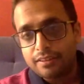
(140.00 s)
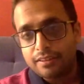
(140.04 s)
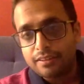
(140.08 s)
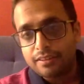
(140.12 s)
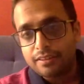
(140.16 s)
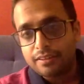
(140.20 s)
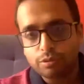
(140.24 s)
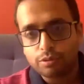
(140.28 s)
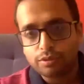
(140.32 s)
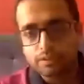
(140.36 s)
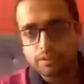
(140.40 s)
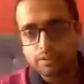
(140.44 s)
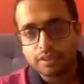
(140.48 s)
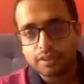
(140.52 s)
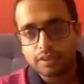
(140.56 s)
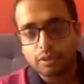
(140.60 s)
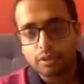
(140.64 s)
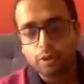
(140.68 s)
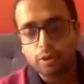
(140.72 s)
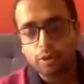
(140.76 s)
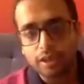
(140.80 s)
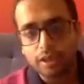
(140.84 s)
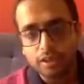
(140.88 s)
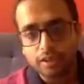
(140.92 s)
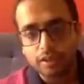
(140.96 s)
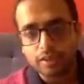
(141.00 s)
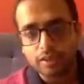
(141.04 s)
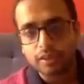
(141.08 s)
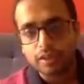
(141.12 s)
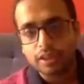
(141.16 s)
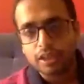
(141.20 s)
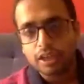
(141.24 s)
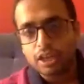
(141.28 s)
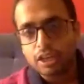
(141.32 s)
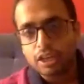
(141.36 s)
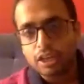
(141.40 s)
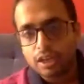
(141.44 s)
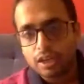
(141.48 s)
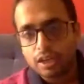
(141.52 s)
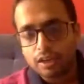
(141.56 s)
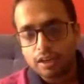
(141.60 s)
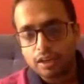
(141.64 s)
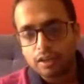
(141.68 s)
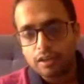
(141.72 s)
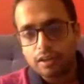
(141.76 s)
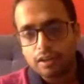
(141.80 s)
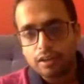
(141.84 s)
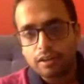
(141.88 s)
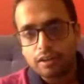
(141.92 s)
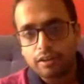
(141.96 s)
use growing the
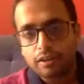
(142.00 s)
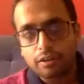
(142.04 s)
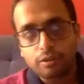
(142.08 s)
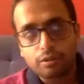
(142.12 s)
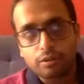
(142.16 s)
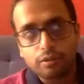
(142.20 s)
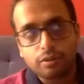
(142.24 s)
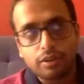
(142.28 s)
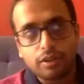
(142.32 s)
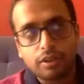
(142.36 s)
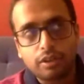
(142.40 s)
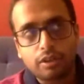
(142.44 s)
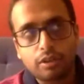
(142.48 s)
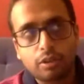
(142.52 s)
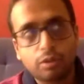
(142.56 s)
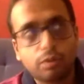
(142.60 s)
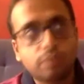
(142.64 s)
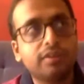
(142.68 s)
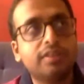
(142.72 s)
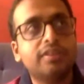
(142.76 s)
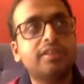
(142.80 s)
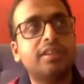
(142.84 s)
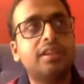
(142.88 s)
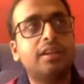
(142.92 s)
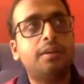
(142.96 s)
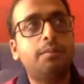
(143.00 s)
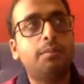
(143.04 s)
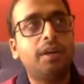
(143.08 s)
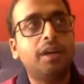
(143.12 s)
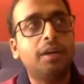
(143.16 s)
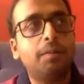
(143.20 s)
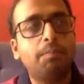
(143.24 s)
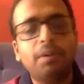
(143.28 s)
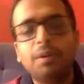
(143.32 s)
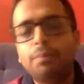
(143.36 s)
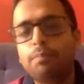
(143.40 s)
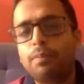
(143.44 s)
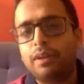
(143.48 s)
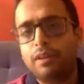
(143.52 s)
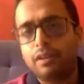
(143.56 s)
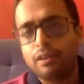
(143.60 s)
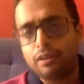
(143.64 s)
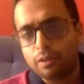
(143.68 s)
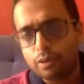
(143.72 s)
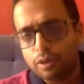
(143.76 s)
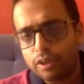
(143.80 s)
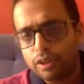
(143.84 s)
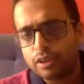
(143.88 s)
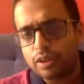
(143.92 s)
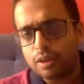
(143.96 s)
closeness among people,
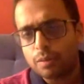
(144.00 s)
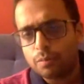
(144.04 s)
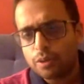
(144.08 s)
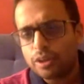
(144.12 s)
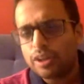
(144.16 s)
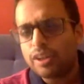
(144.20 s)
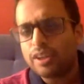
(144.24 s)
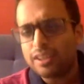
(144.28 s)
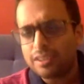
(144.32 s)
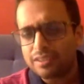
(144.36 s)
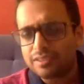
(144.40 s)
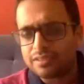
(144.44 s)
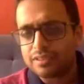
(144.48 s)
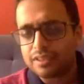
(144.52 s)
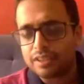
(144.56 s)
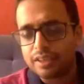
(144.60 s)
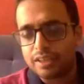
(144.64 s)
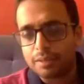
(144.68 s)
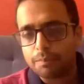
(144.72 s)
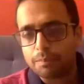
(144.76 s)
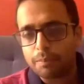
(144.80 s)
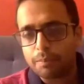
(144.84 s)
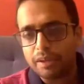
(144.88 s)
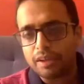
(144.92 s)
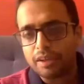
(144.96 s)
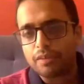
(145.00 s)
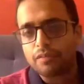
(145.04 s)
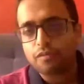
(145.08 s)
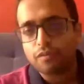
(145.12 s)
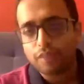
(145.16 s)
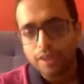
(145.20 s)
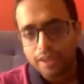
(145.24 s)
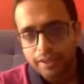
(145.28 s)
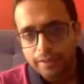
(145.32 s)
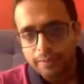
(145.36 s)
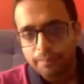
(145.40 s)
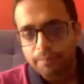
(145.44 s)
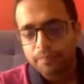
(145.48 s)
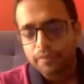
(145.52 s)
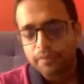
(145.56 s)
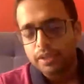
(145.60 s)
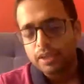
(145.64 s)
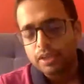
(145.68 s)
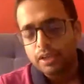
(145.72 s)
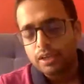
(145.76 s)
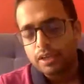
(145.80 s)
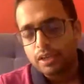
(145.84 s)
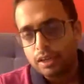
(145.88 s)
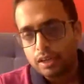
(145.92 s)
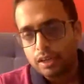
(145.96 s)
growing communities in a better way,
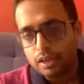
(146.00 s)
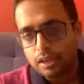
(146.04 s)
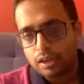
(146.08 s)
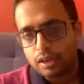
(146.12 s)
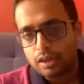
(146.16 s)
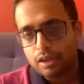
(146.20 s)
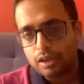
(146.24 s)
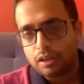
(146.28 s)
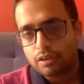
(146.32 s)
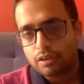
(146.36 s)
to